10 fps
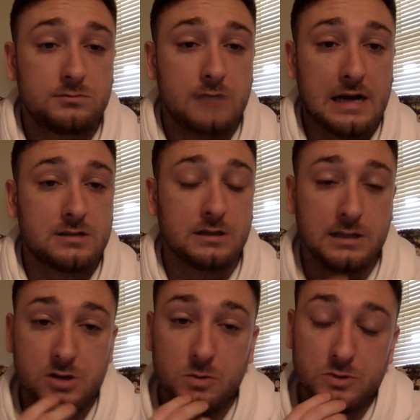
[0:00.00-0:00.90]

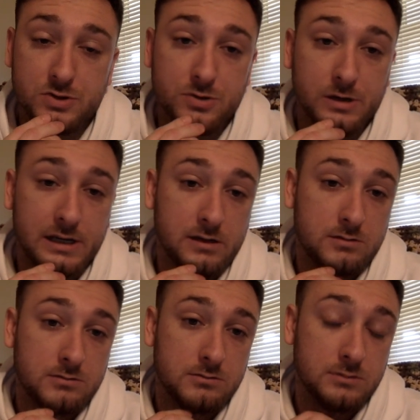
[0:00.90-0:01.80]
It's almost 3.
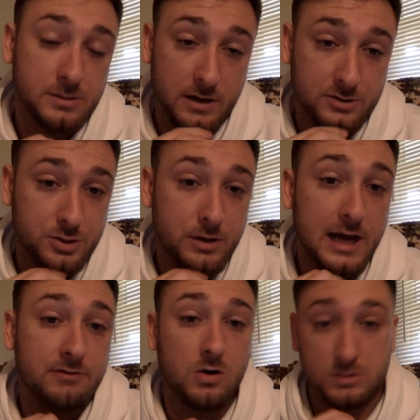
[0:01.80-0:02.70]
It's about
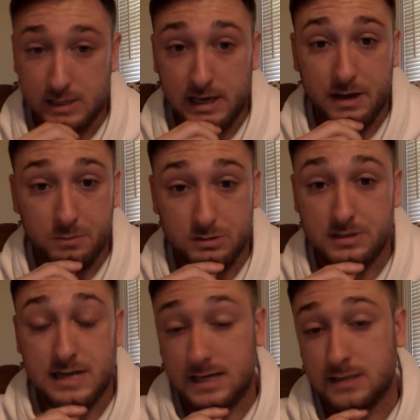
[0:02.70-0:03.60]
2.5 goals a game, which
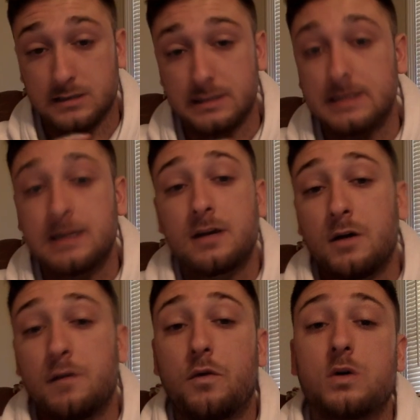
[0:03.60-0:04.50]
is excellent.
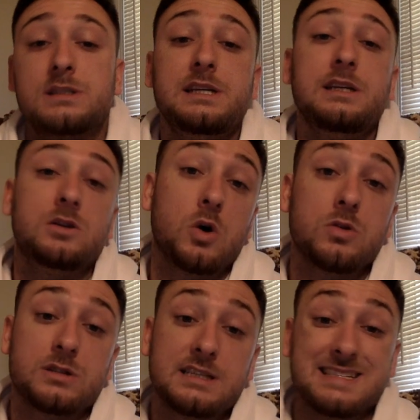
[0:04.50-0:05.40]
14
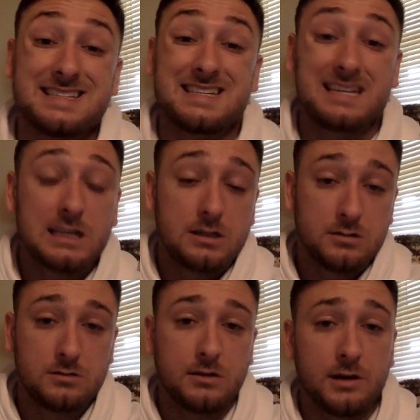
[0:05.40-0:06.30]
goals conceded
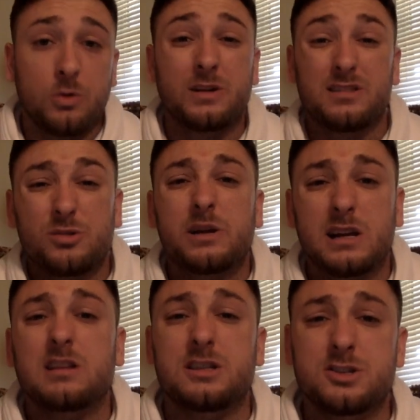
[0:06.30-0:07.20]
and only 3
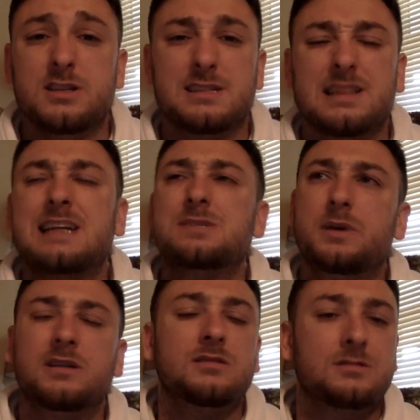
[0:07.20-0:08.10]
clean sheets. And that's
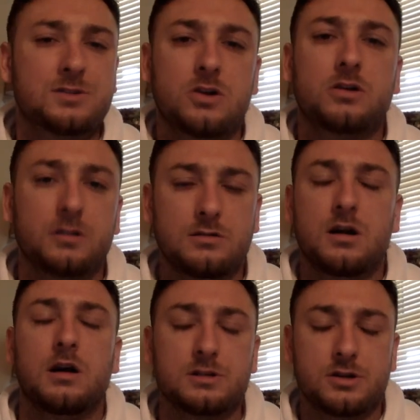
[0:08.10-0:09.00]
been
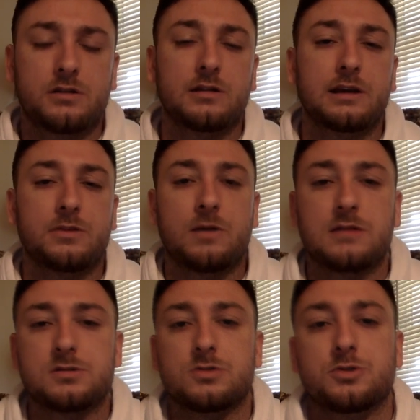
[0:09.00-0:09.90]
circulating
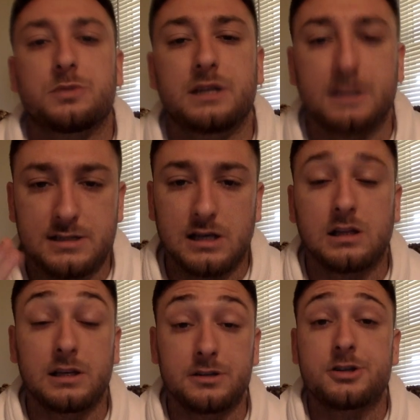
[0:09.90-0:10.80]
around social media as the
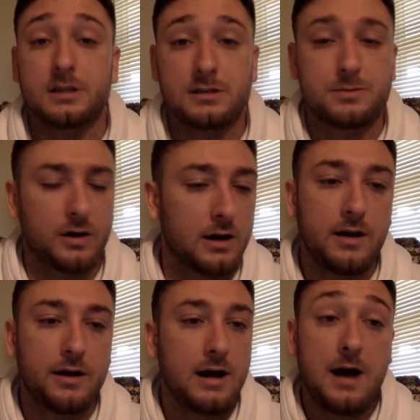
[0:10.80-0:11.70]
clean sheets. But
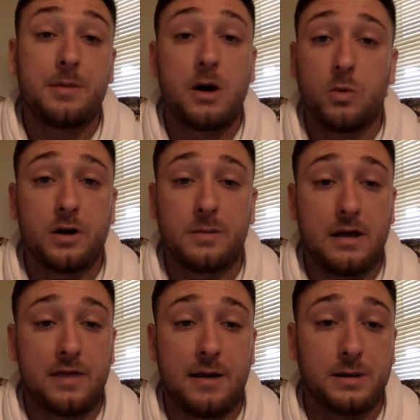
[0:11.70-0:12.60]
I'm not worried
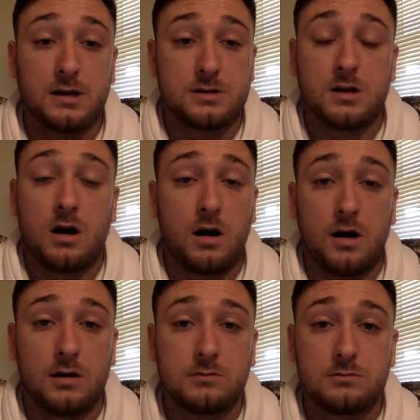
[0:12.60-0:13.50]
about that because
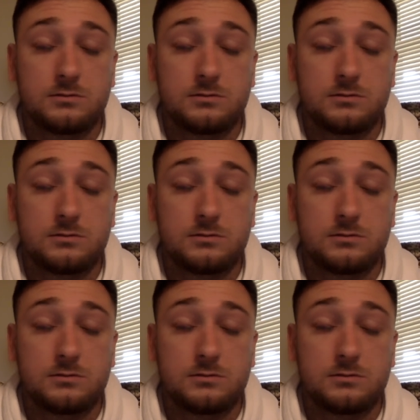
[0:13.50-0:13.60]
our